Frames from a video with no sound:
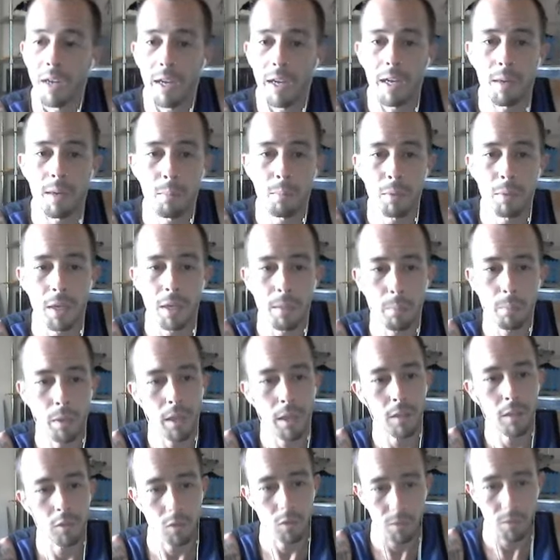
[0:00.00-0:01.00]
and I had a
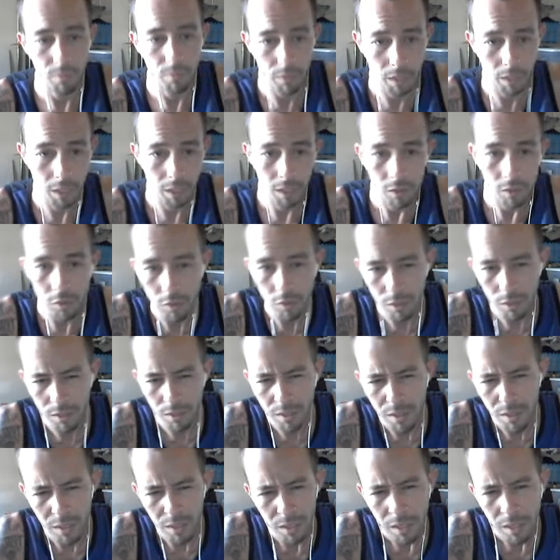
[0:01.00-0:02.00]
PayPal
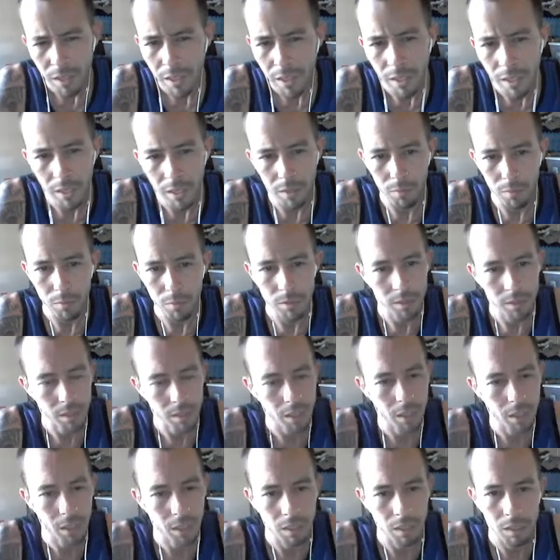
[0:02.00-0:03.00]
notification, and it was
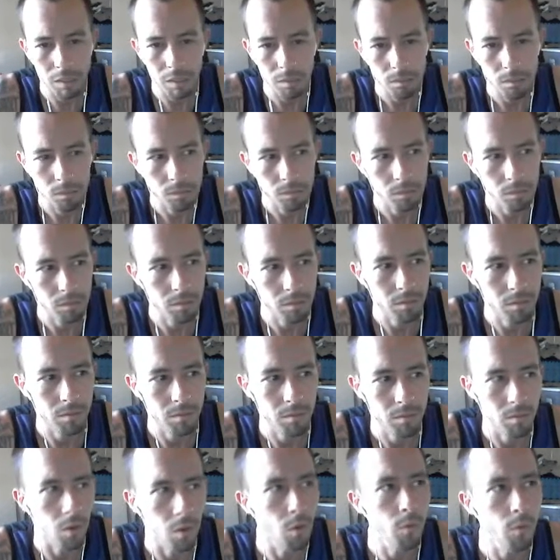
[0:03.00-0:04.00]
like
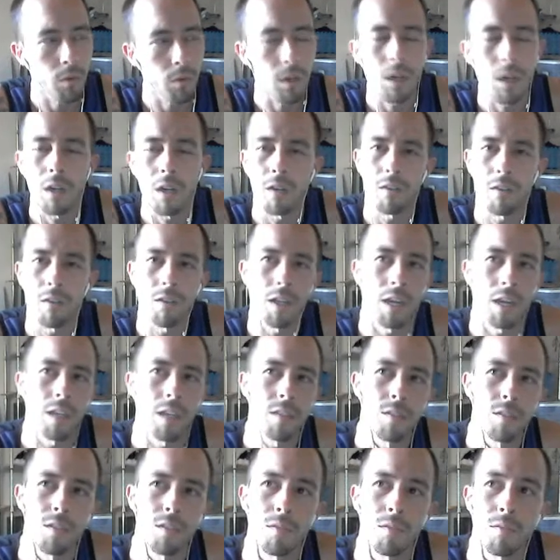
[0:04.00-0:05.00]
over
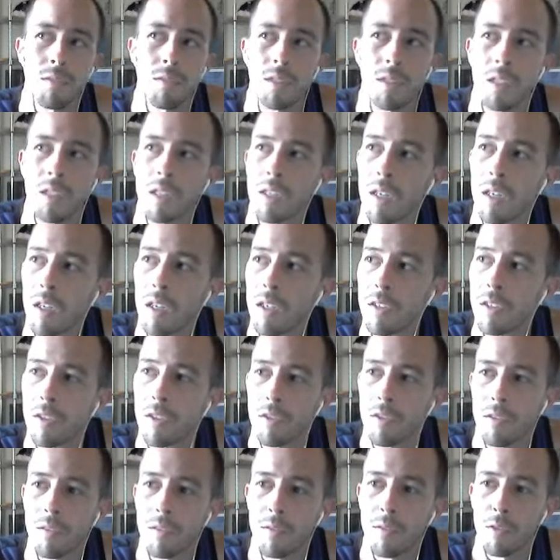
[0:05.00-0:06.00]
$100. It was like
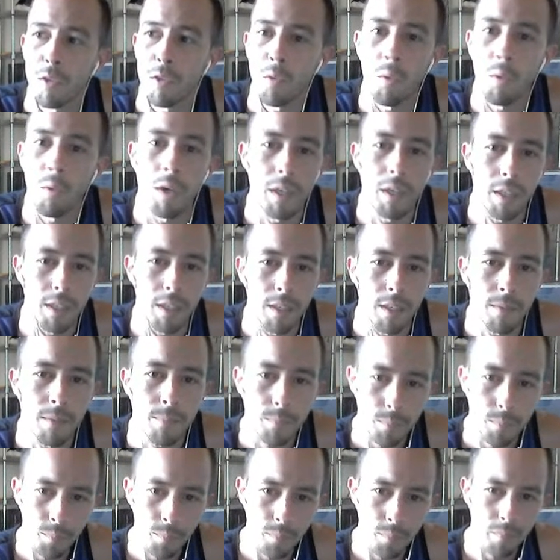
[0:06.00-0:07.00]
120
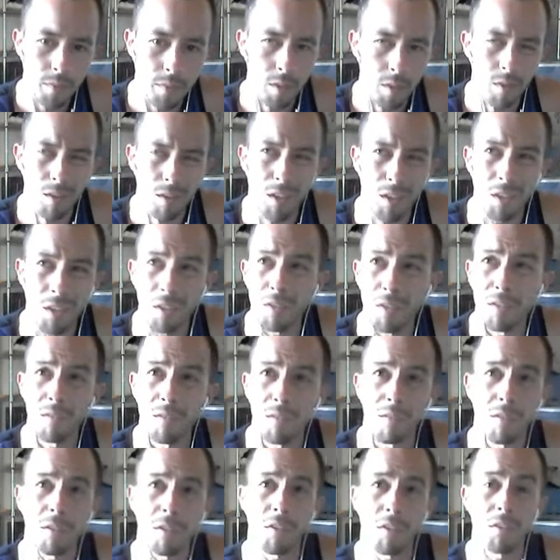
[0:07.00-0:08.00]
or
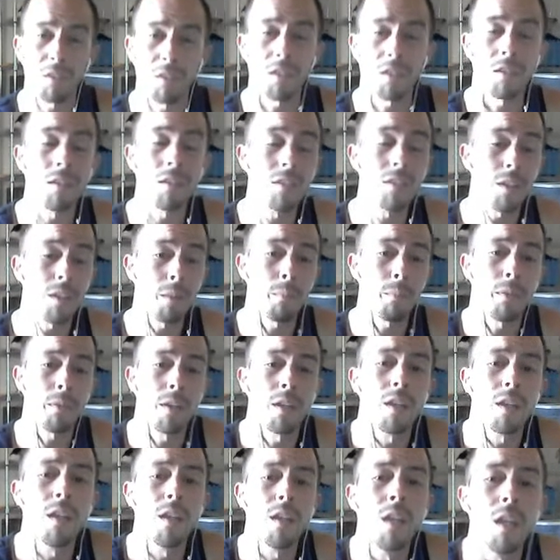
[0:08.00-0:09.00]
130 or
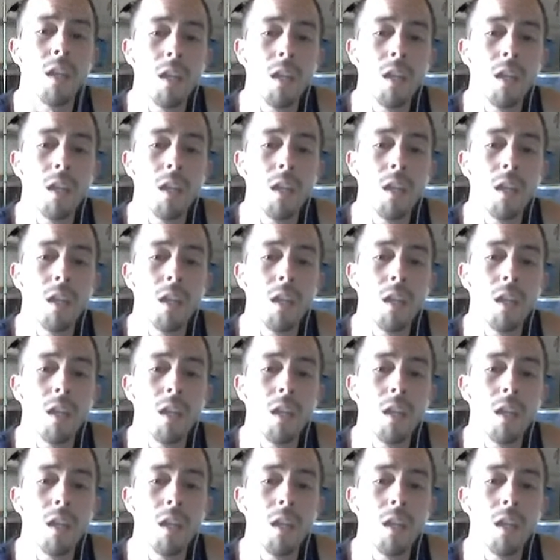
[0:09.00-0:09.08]
something.